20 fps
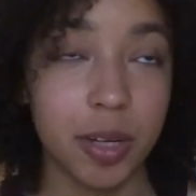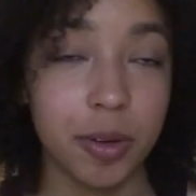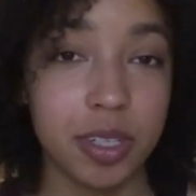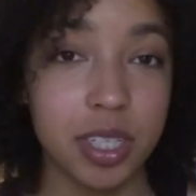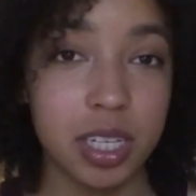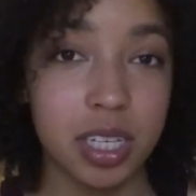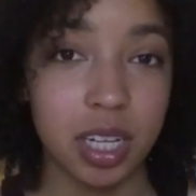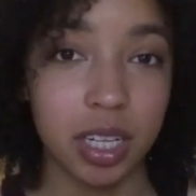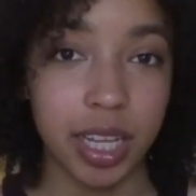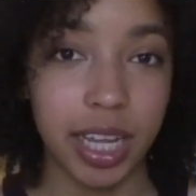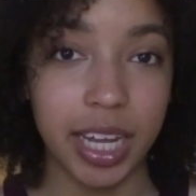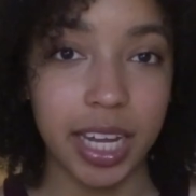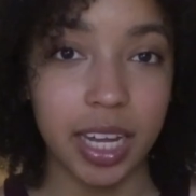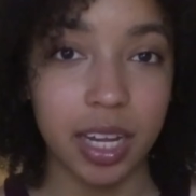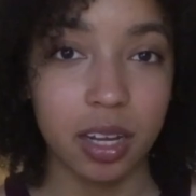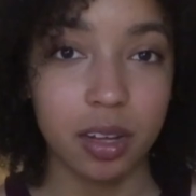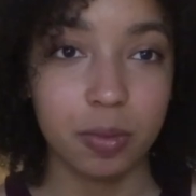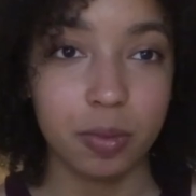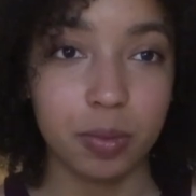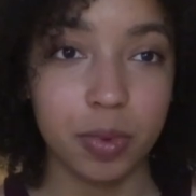There was a
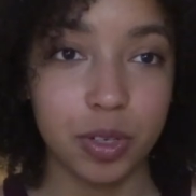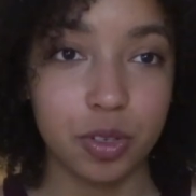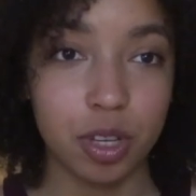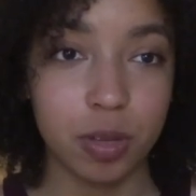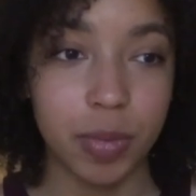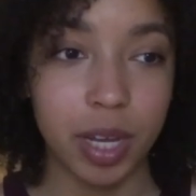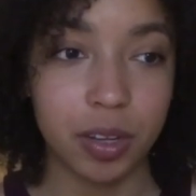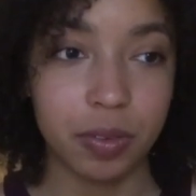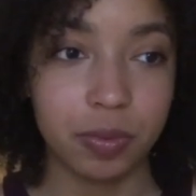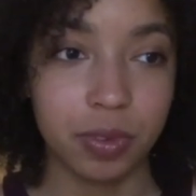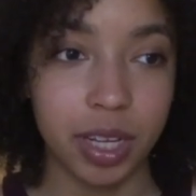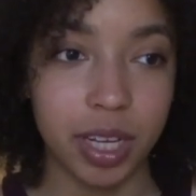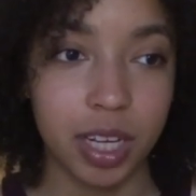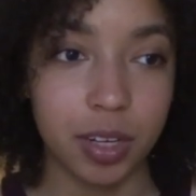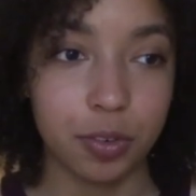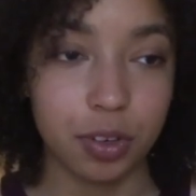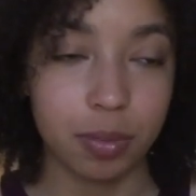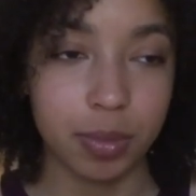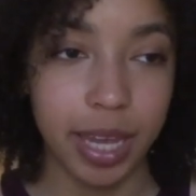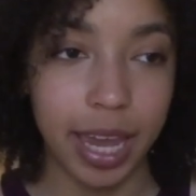delay between my
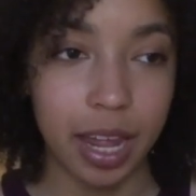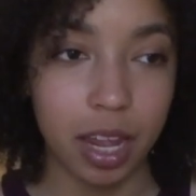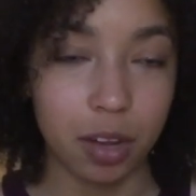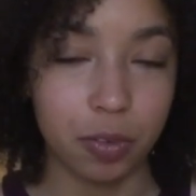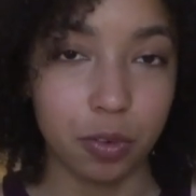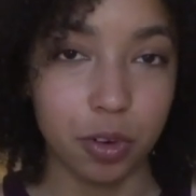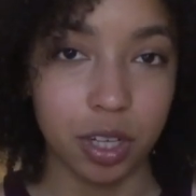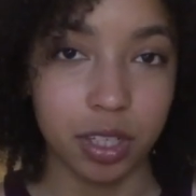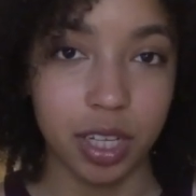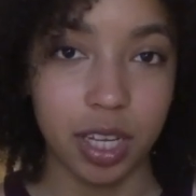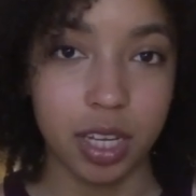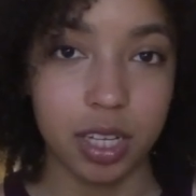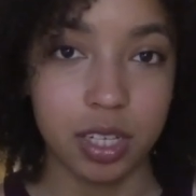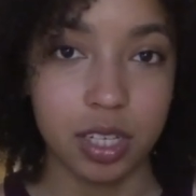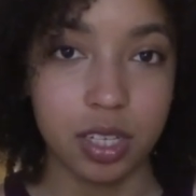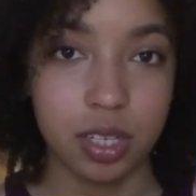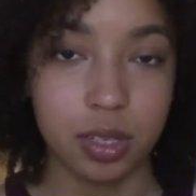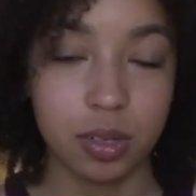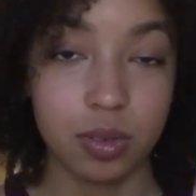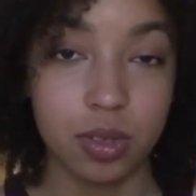flight from California
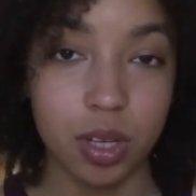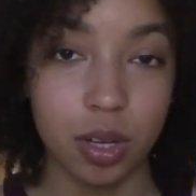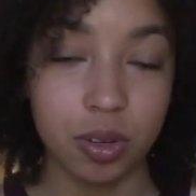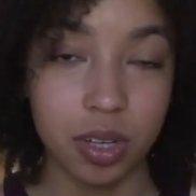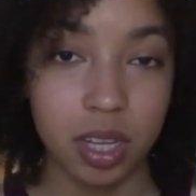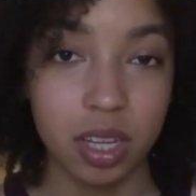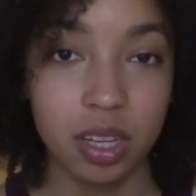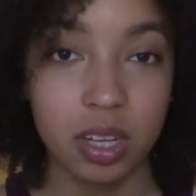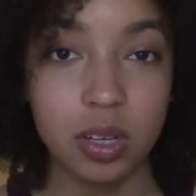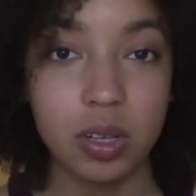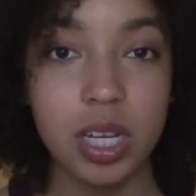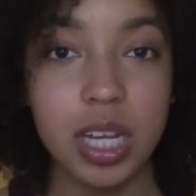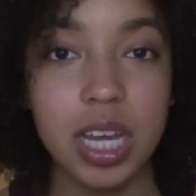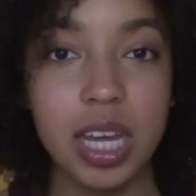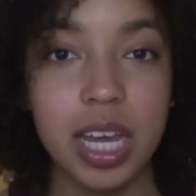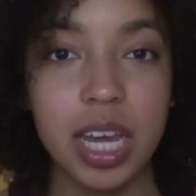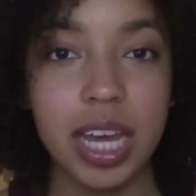to Tokyo,